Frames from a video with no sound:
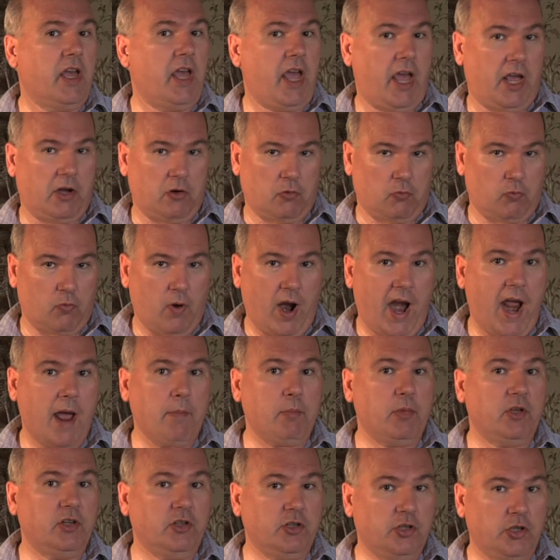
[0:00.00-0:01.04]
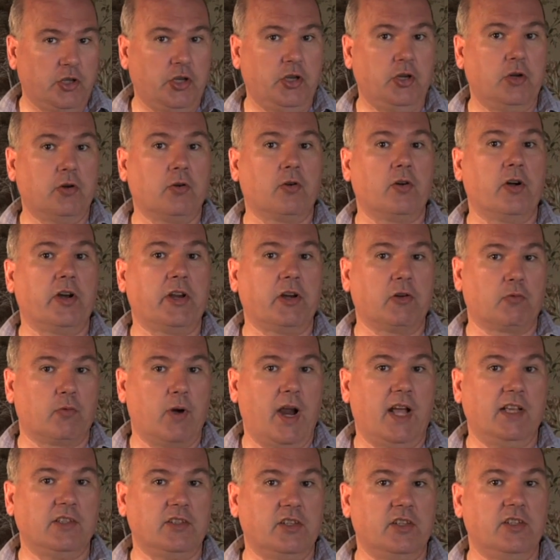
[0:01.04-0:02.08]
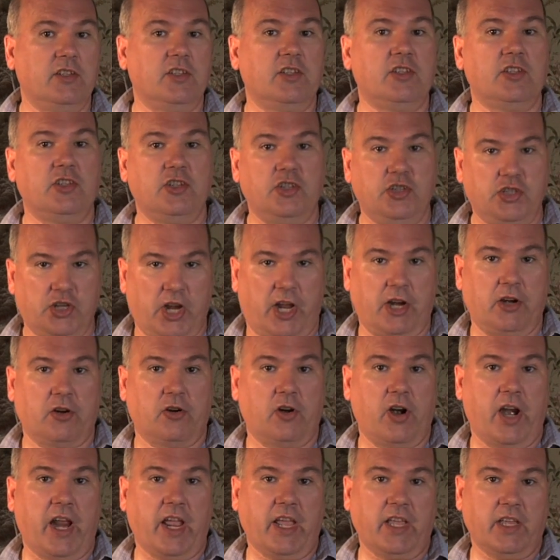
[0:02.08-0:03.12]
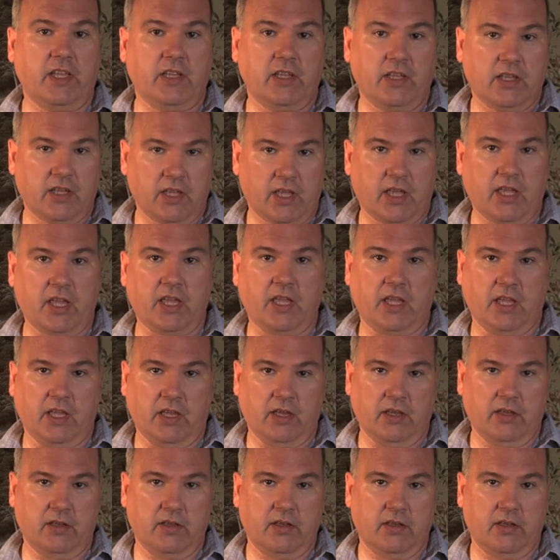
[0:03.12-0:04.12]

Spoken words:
and rapid curing resins generate heat.